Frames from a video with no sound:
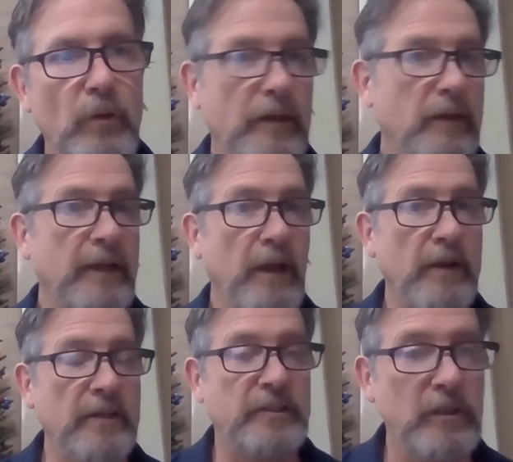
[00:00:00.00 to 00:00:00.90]
Like in
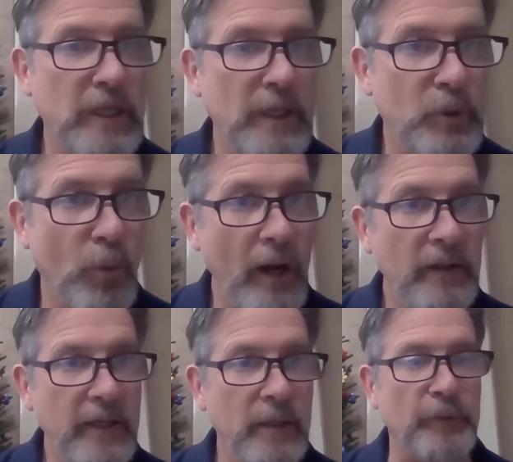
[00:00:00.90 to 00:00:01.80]
the SEAL team, do I
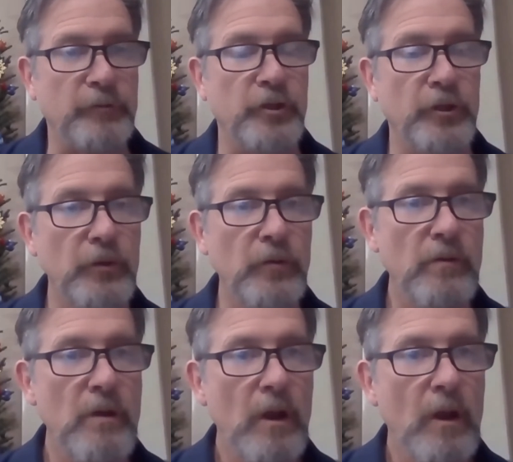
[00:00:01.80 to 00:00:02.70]
lead a
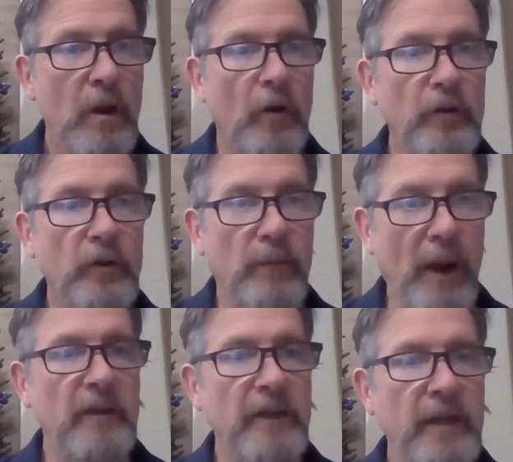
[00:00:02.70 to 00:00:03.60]
platoon? Am
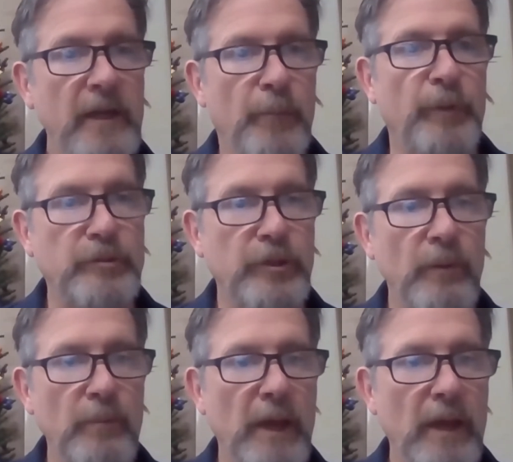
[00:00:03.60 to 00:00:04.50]
I leading a platoon
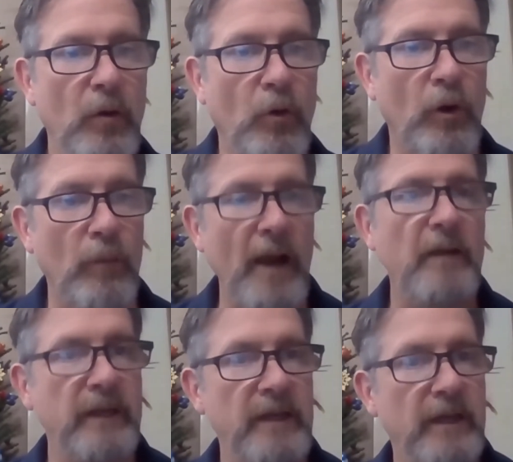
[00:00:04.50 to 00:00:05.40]
of men or am I
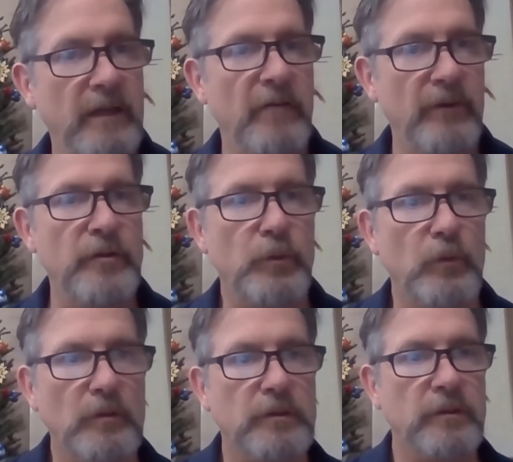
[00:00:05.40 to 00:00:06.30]
leading
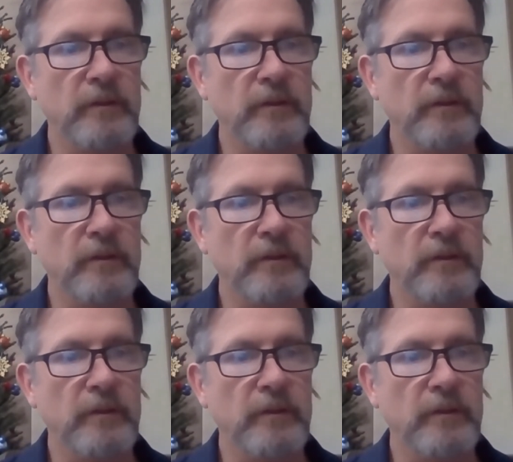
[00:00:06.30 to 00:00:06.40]
individuals?